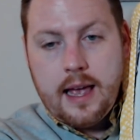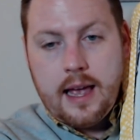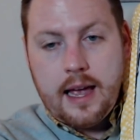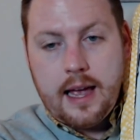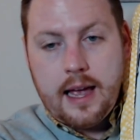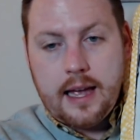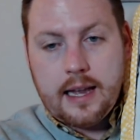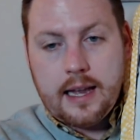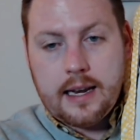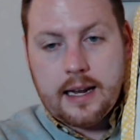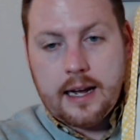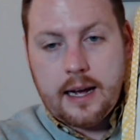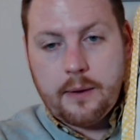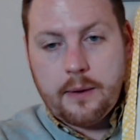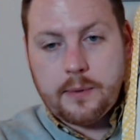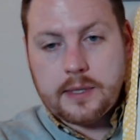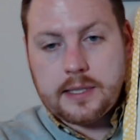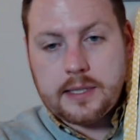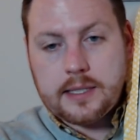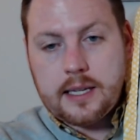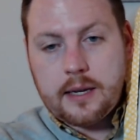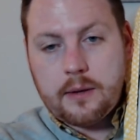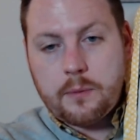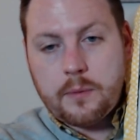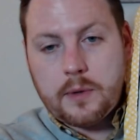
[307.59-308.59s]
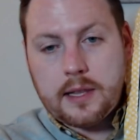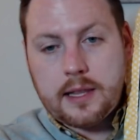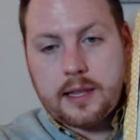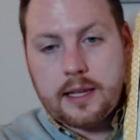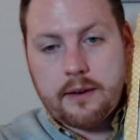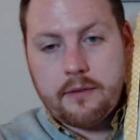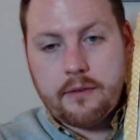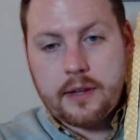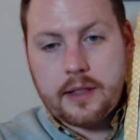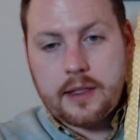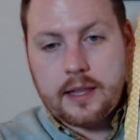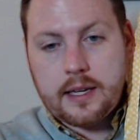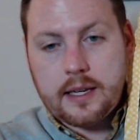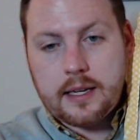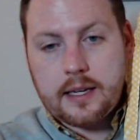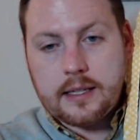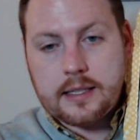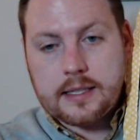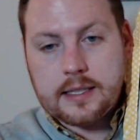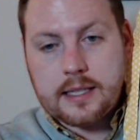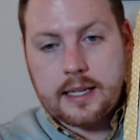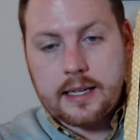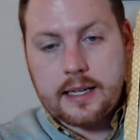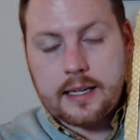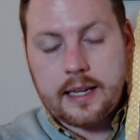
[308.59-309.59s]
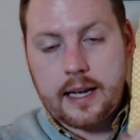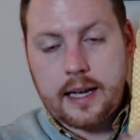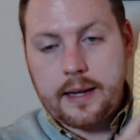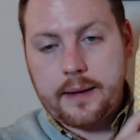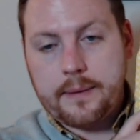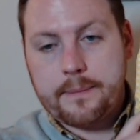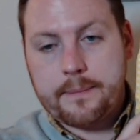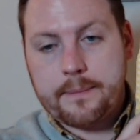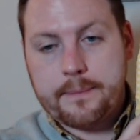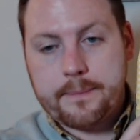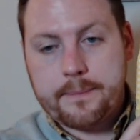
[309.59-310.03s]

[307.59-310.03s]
and I was done with everything Sunday.